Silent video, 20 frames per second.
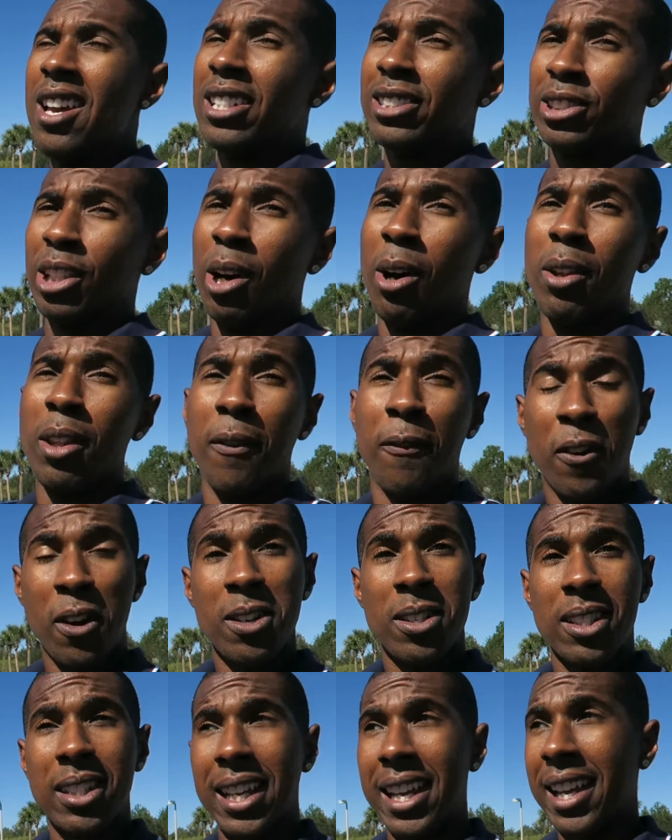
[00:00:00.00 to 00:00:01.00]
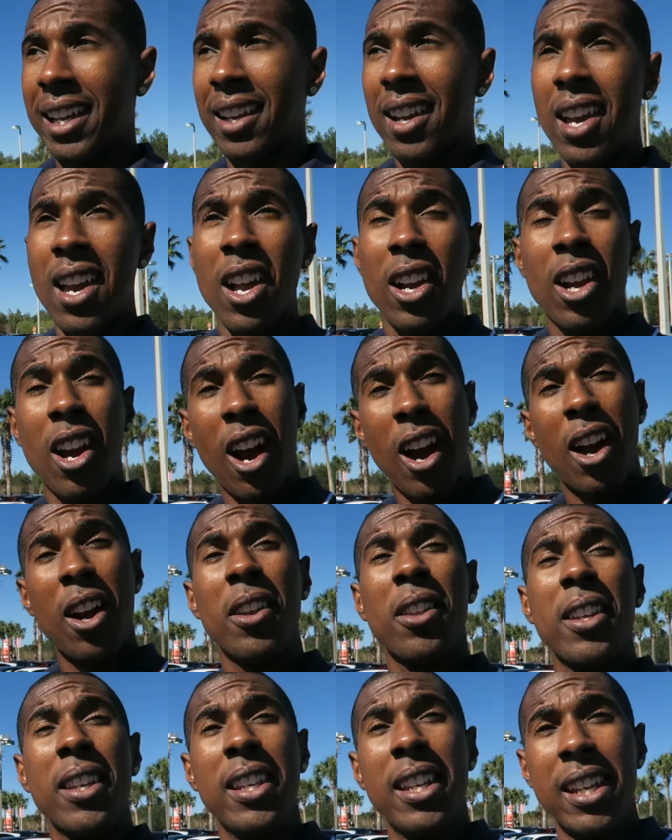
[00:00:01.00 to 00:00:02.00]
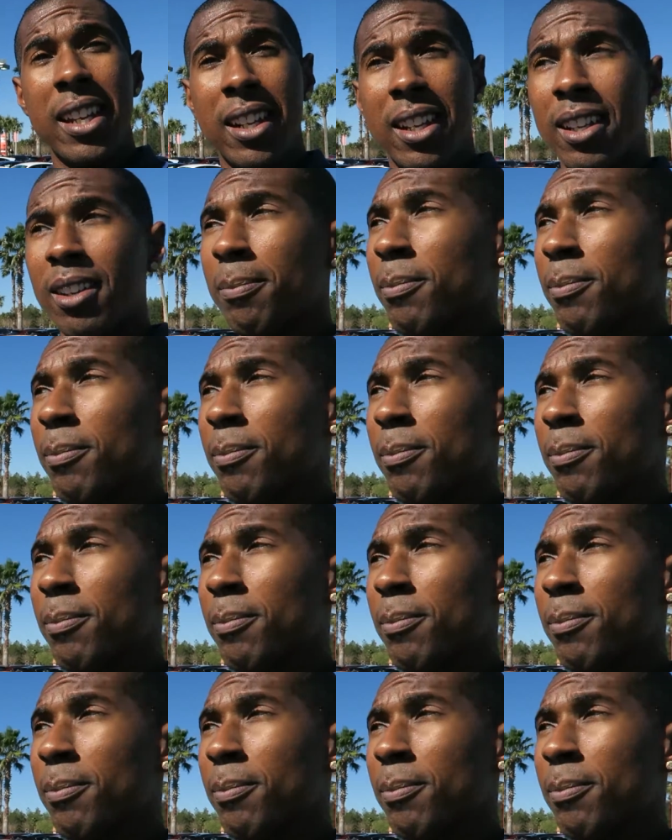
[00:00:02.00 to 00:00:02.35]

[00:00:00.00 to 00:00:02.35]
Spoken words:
So the first thing, car of the year.